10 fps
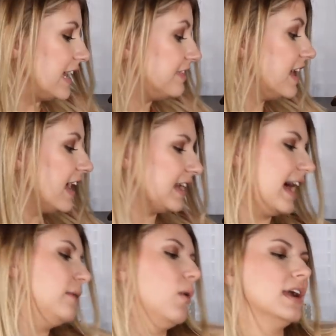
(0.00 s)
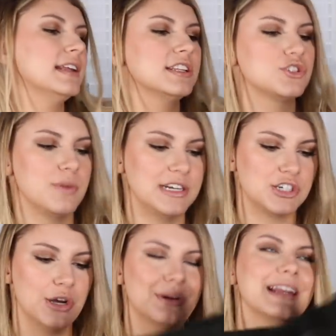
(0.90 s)
Okay, then I wanted a
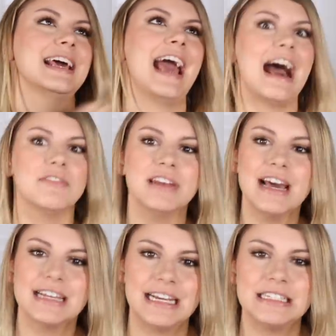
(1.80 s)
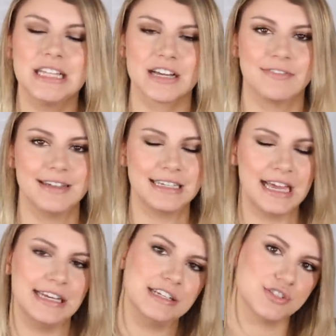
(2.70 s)
trench coat and I haven't had any luck finding
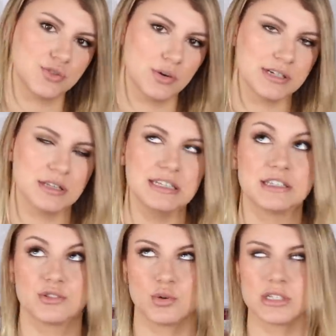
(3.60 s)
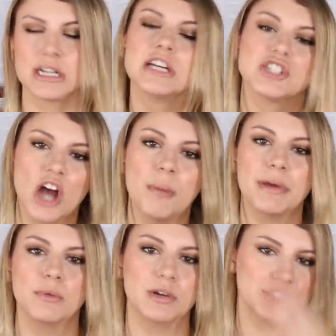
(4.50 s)
any in stores, at least the stores that I shop
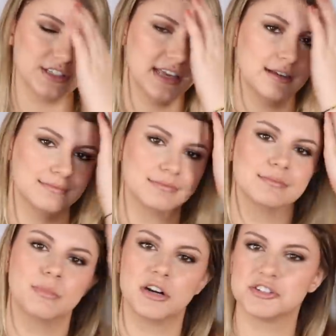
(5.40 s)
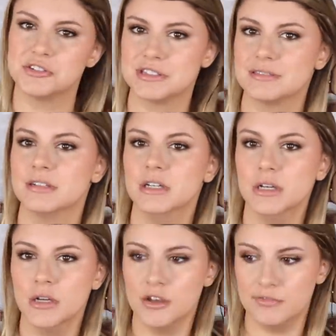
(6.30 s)
in, which is like Marshall's and
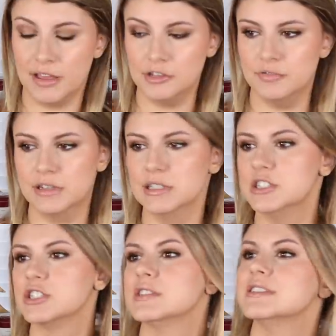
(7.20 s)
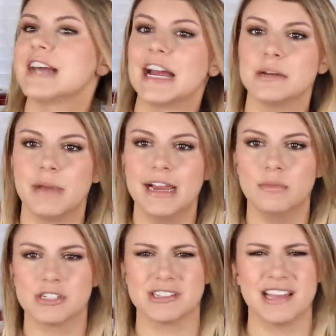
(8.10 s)
Value Village and
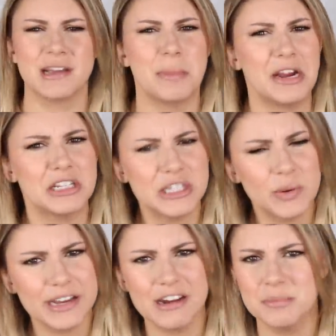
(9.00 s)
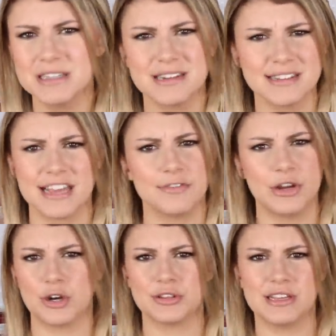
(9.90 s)
Dynamite, which is like apparently going out of business. Have we
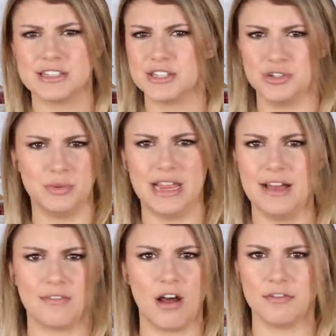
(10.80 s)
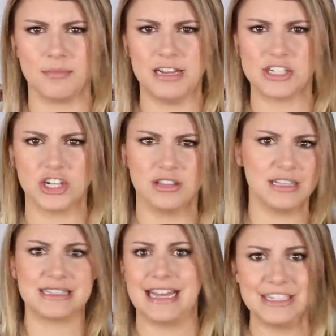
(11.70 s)
heard this? Do we have confirmation on
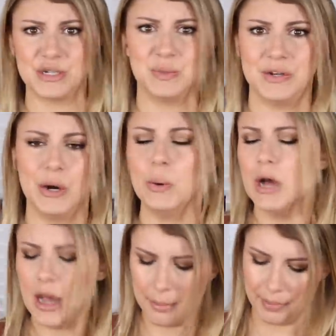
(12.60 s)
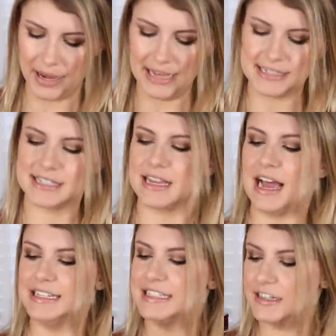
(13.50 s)
this? I don't know. But
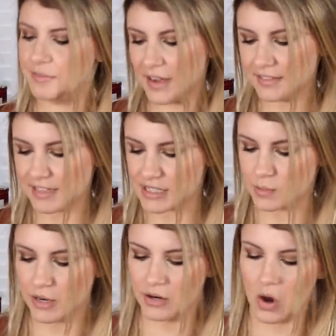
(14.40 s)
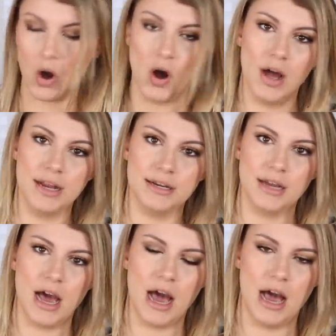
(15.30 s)
I did find this one on
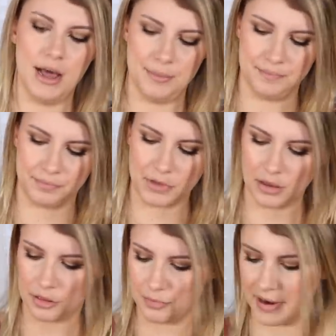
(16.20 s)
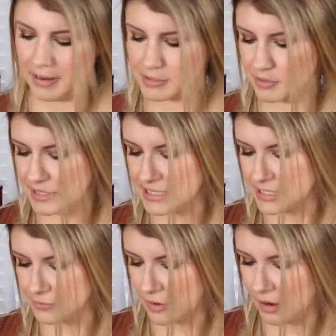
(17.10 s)
ThredUp. So this
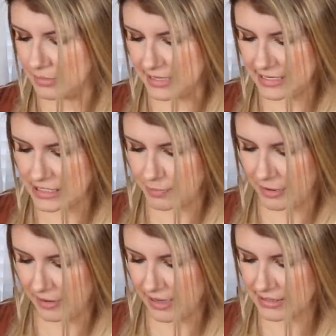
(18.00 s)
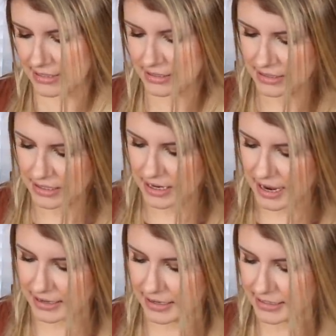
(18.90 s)
is from eSpirit
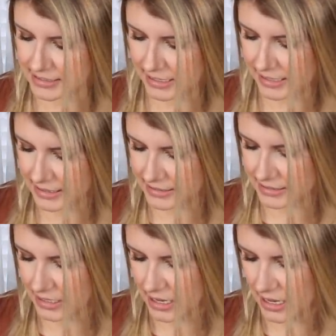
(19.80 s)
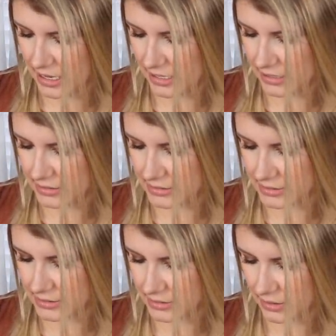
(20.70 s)
and it is in a
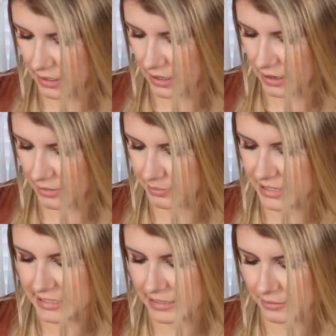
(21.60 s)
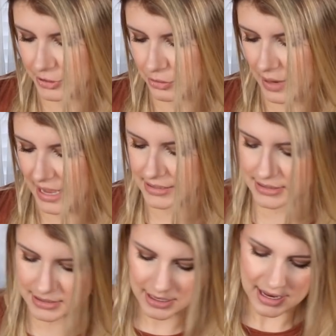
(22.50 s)
size medium
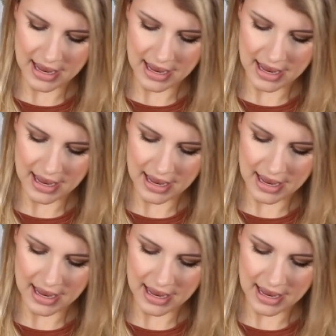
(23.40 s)
US.